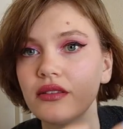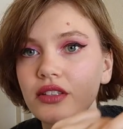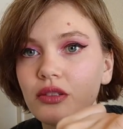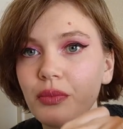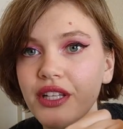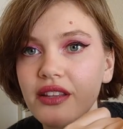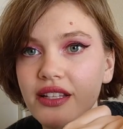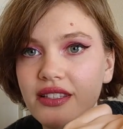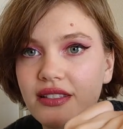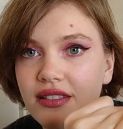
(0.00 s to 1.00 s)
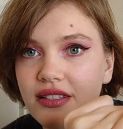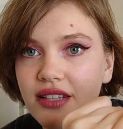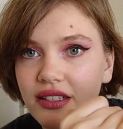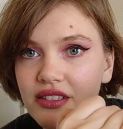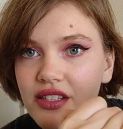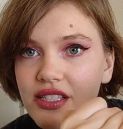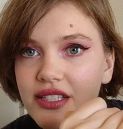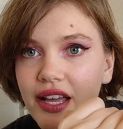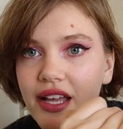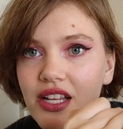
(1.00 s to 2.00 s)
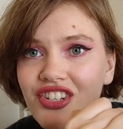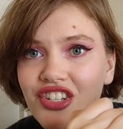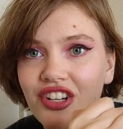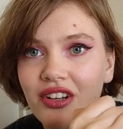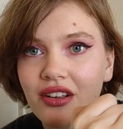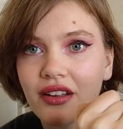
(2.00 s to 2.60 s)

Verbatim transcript: little bit that's stuck to this edge,